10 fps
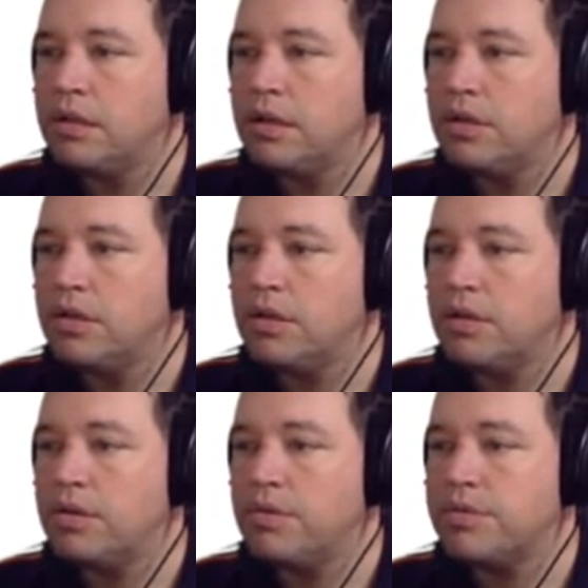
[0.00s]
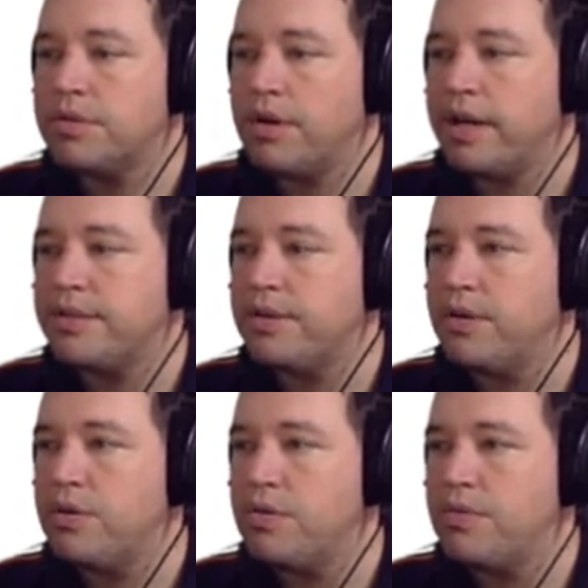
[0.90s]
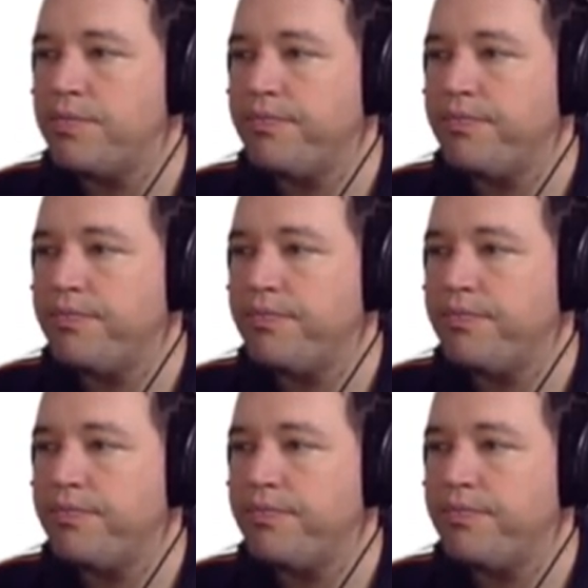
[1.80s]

Close. All right, so